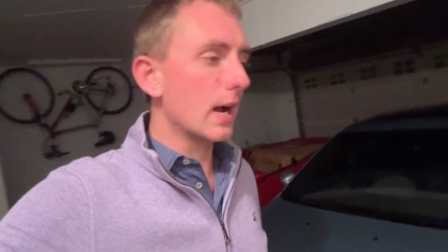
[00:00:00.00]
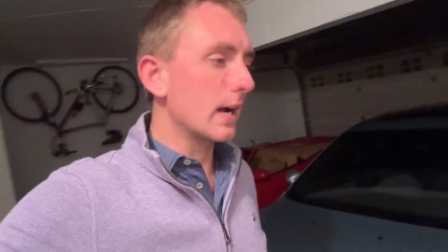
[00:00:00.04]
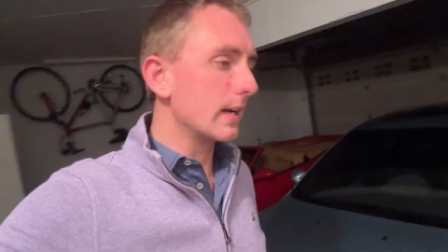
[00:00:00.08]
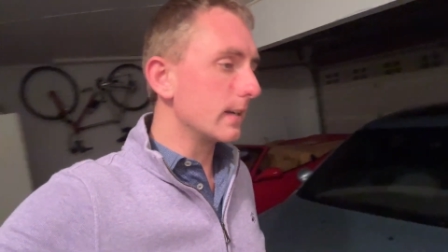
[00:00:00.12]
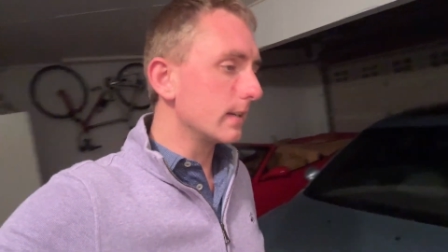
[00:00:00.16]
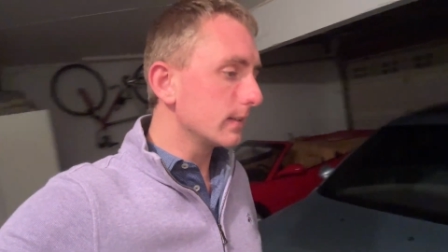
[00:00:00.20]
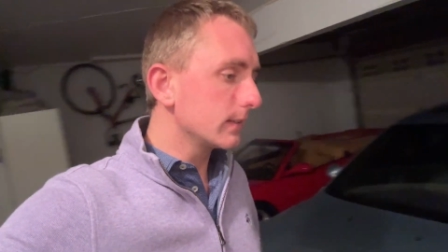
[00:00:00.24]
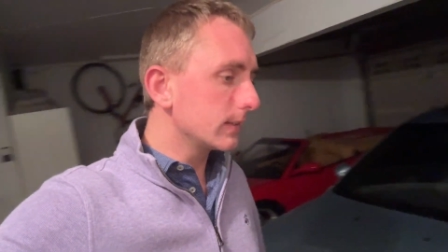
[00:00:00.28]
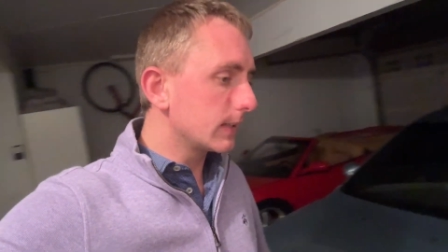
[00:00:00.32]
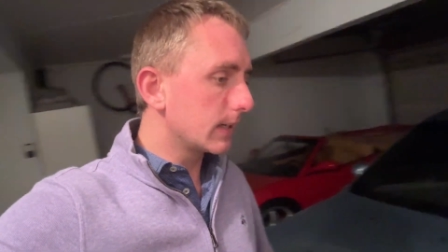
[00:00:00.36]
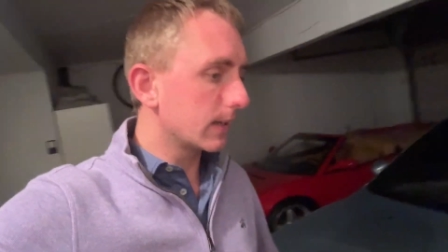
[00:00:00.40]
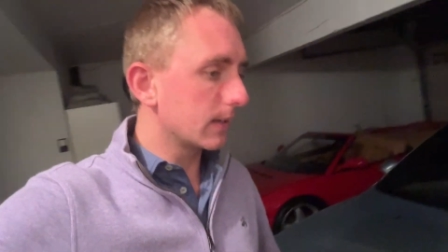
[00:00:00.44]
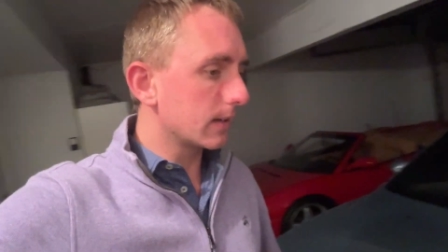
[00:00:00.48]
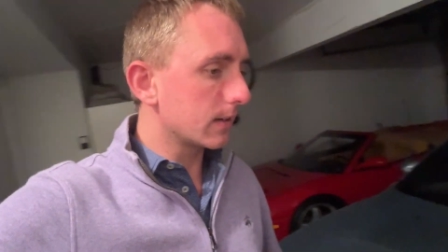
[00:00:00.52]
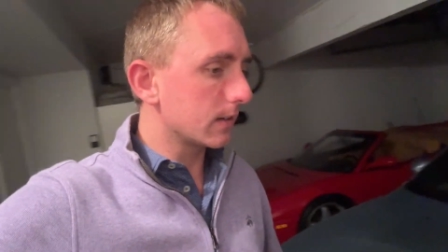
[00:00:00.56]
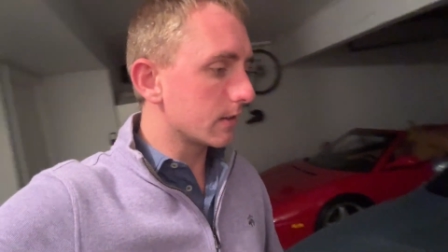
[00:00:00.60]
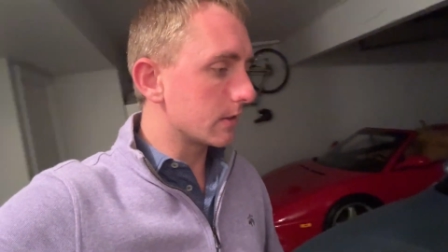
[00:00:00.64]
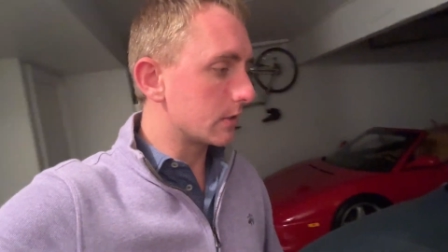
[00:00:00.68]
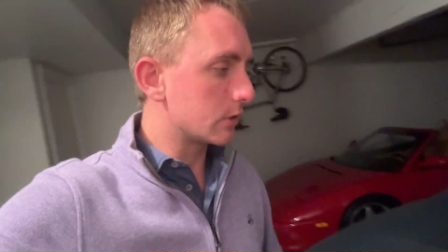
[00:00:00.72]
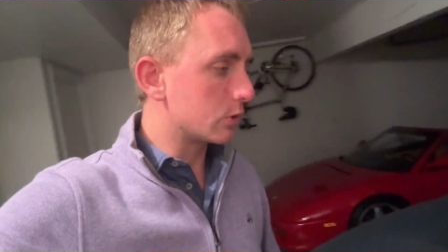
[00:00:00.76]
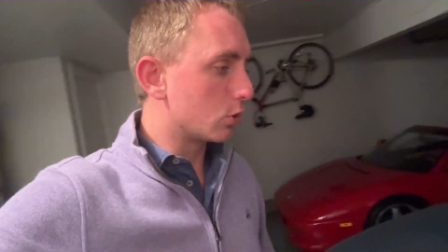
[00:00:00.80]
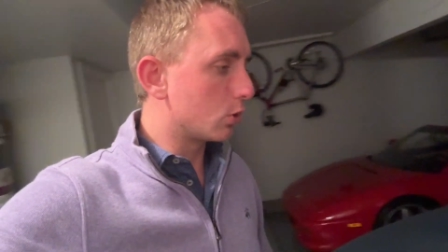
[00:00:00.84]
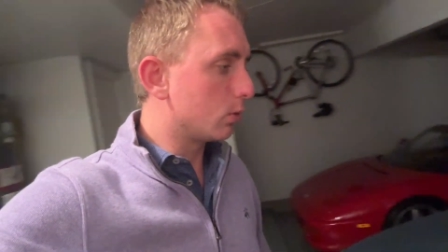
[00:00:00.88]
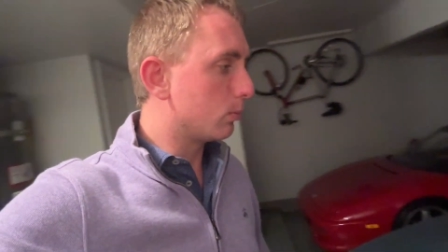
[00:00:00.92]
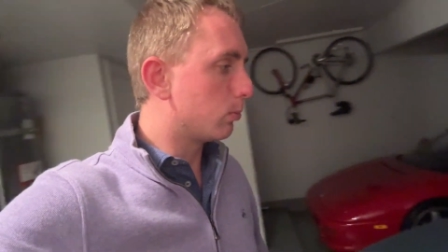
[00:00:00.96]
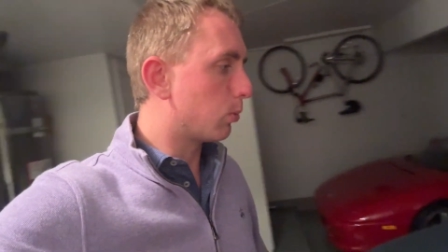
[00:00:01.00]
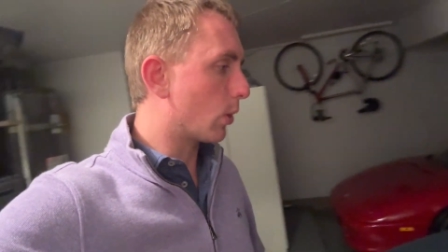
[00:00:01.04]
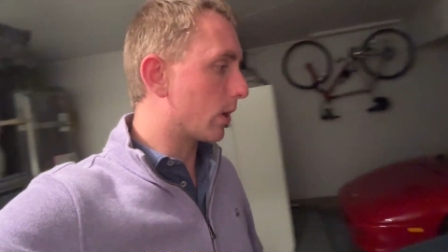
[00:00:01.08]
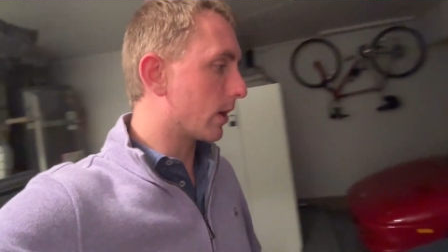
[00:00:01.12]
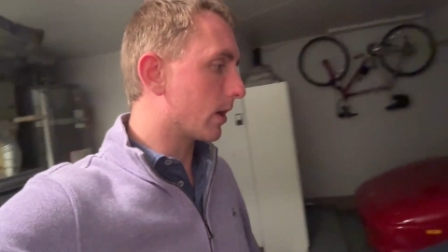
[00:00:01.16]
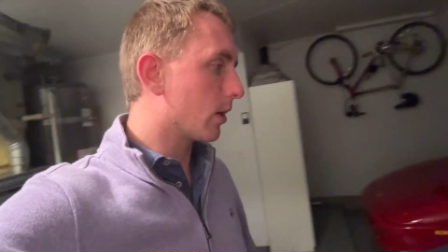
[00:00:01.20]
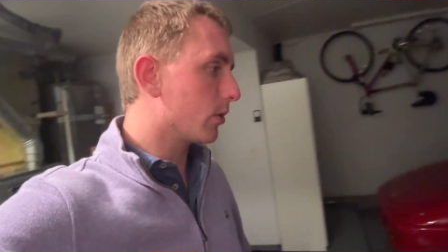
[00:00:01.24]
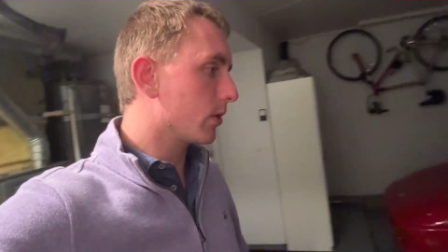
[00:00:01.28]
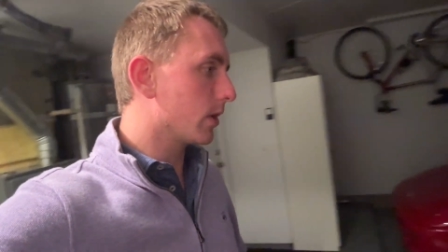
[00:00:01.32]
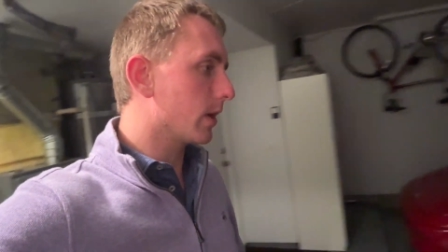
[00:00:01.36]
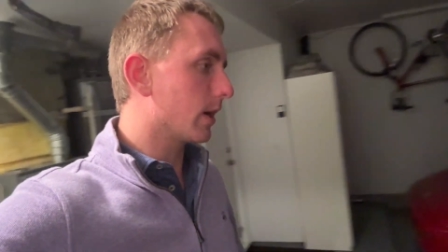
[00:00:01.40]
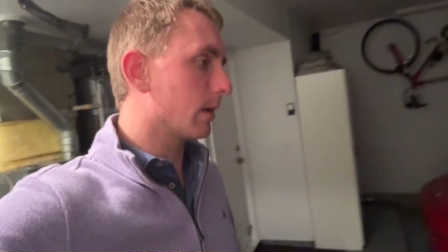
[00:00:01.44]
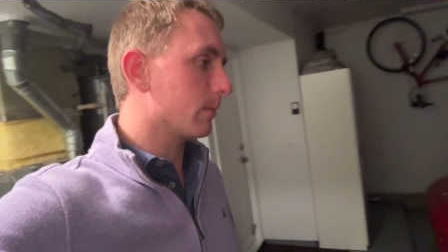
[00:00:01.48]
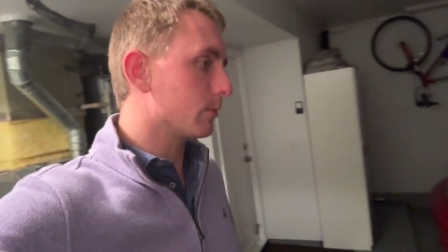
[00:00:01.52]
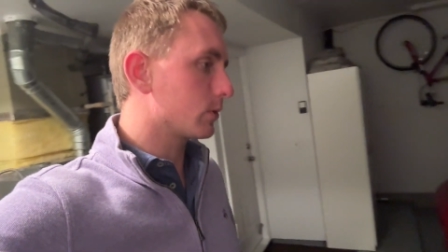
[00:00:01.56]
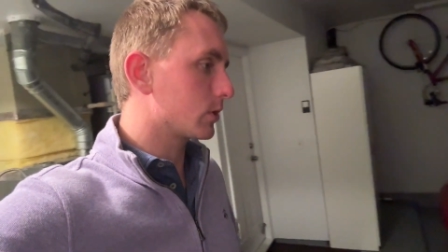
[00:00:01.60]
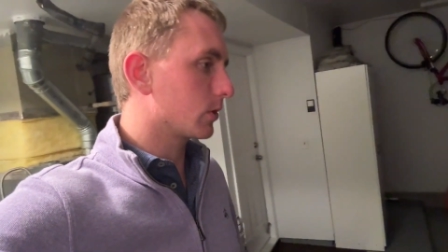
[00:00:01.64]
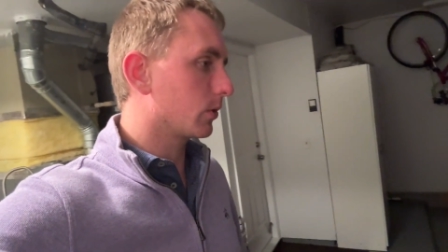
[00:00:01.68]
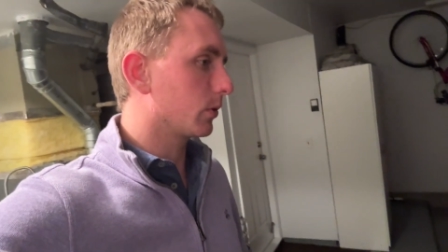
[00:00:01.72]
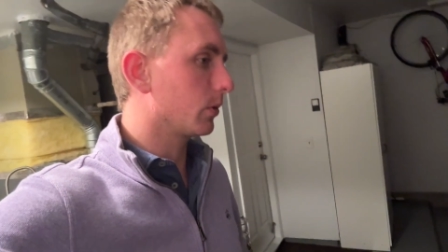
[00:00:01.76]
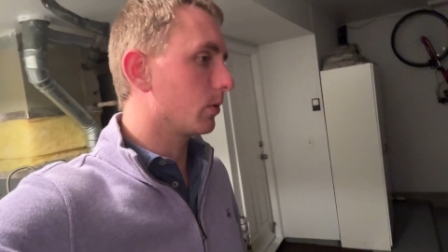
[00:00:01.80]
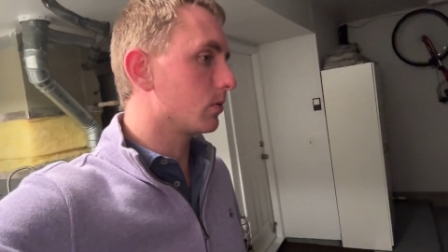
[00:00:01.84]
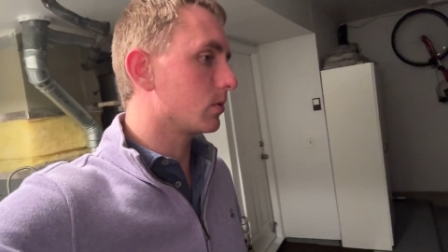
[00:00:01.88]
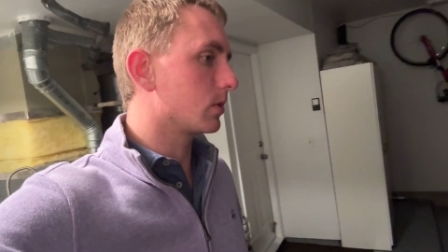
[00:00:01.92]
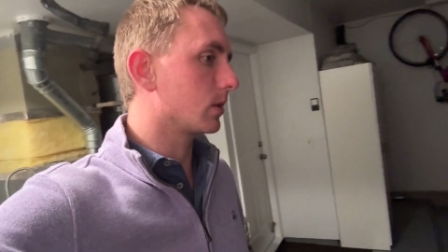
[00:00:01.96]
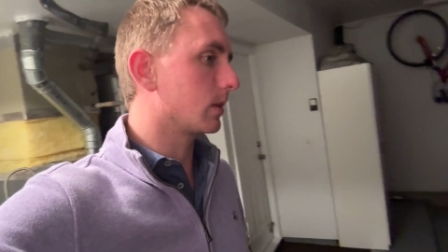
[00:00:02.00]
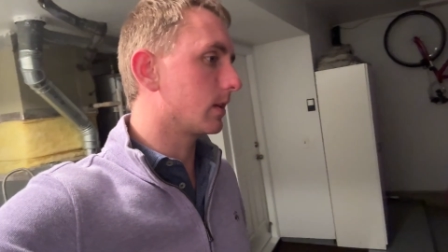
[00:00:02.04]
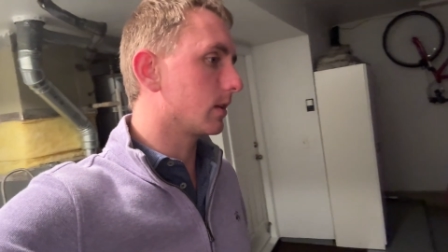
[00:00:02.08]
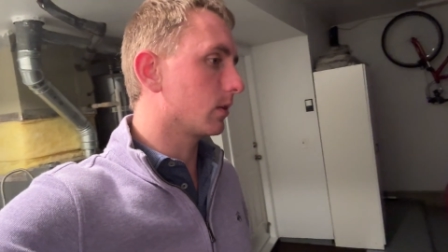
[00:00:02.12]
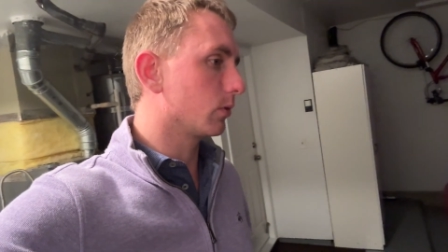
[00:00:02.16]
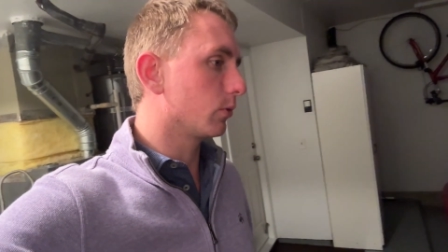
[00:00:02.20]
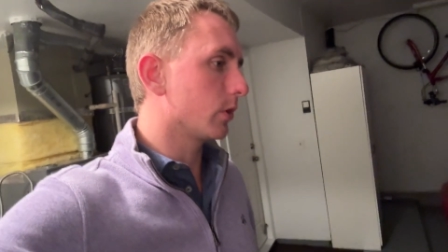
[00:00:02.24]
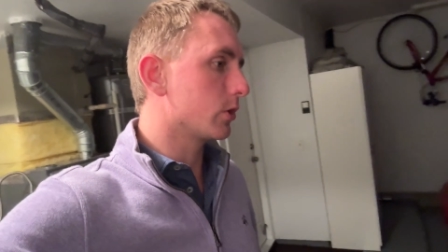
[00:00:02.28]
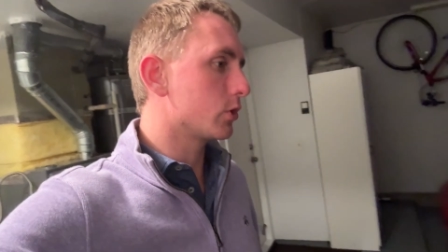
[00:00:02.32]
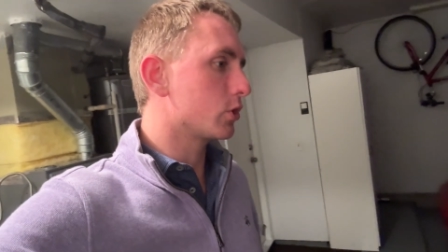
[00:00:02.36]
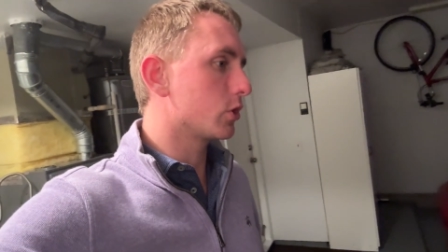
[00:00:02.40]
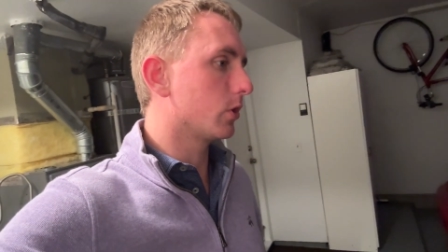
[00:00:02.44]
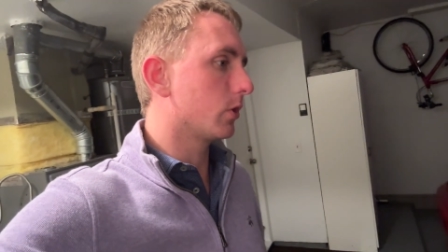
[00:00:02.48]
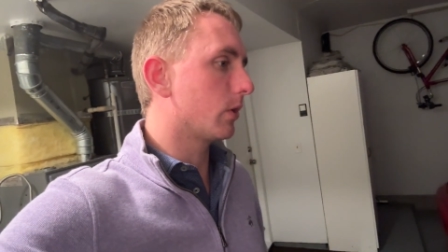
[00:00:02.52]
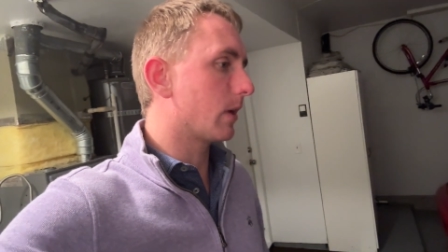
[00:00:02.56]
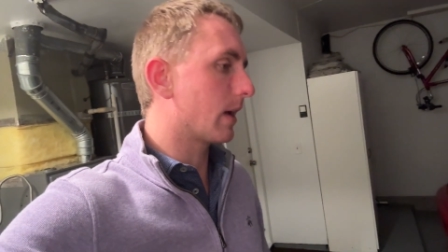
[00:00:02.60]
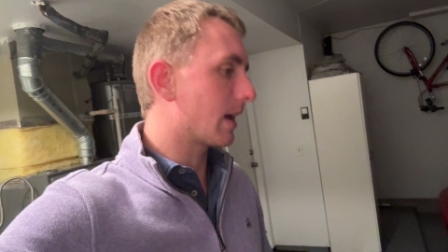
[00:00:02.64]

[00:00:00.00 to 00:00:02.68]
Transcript: I didn't get into the 2.0 yet. I'm still using the original.